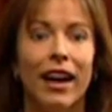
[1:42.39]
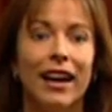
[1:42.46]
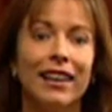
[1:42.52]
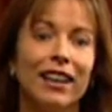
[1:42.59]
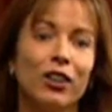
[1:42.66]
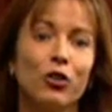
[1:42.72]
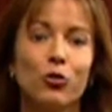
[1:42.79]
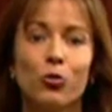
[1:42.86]
and
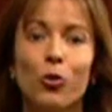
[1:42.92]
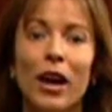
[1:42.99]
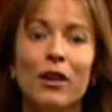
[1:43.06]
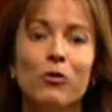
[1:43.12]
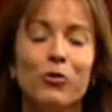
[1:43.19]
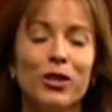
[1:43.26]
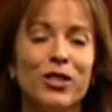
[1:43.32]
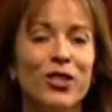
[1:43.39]
get
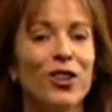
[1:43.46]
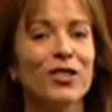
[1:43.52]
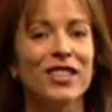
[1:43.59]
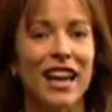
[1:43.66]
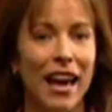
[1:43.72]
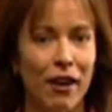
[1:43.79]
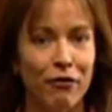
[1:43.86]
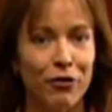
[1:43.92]
great results
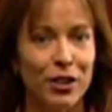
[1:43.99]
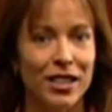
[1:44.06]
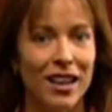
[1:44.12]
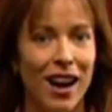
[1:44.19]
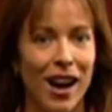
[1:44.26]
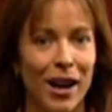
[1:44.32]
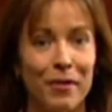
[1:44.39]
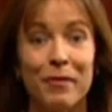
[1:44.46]
every
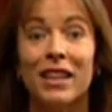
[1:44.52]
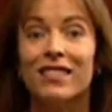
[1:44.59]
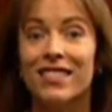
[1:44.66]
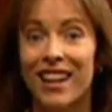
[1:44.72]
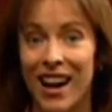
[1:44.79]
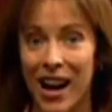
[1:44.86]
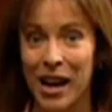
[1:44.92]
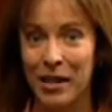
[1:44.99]
time,
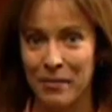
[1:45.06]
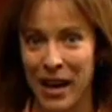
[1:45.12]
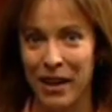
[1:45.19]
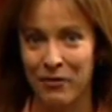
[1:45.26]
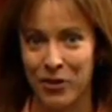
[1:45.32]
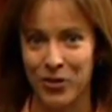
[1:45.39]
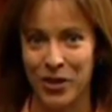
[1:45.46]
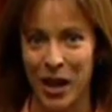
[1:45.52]
time
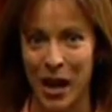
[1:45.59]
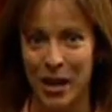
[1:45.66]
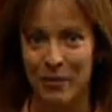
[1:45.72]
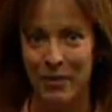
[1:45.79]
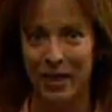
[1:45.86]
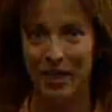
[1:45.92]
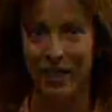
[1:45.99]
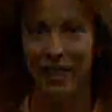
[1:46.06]
after
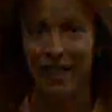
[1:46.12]
time?